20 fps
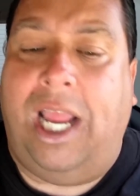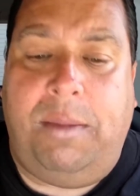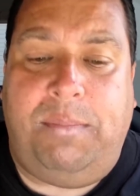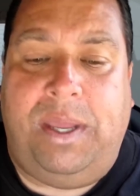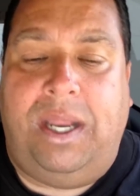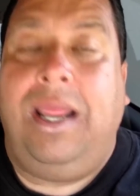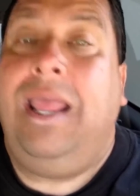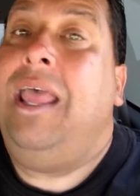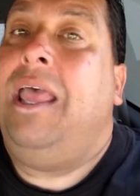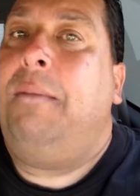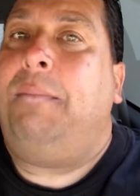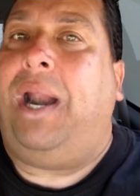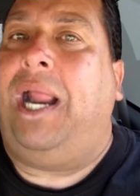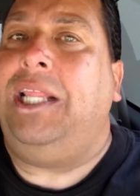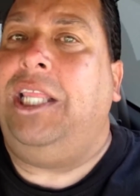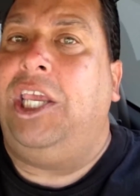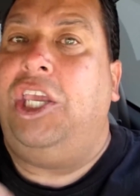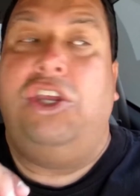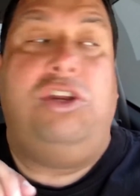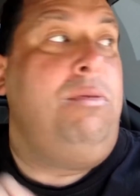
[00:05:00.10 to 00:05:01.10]
statement, but
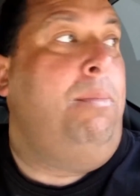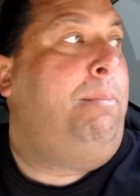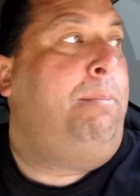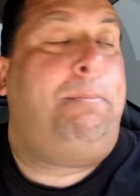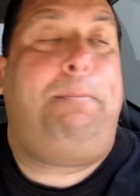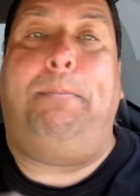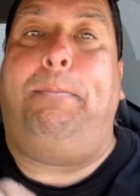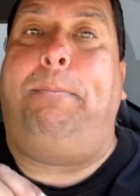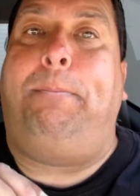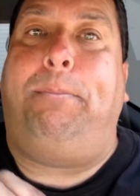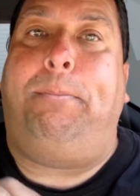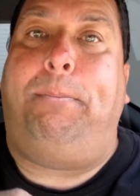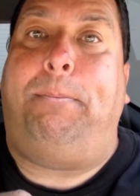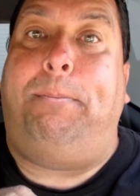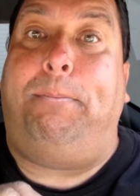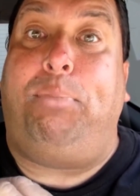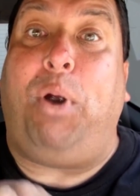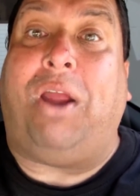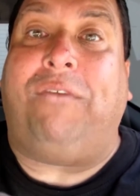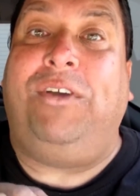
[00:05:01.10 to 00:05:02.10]
I think you do
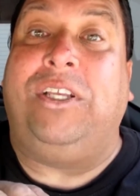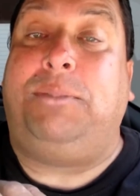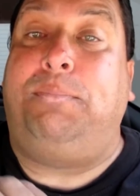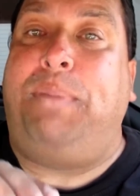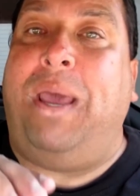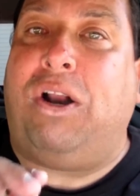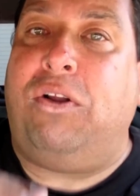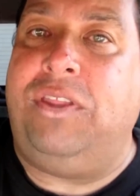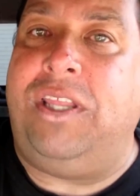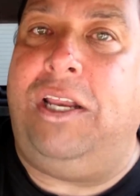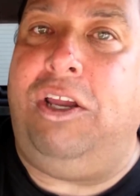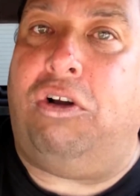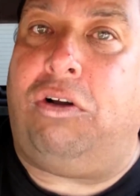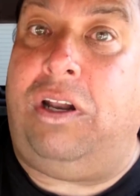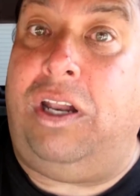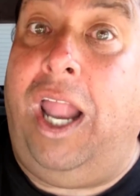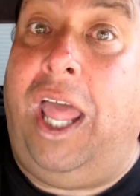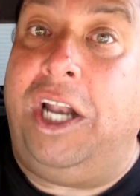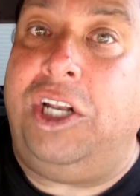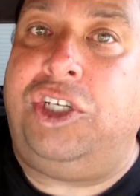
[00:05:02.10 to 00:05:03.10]
breakfast better than
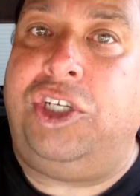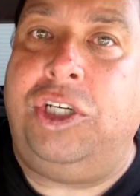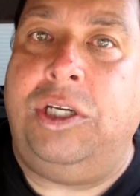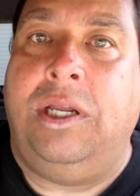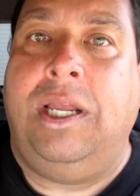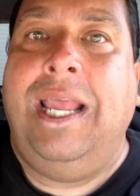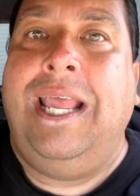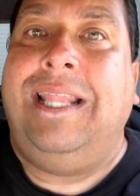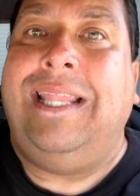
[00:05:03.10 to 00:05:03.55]
your lunch.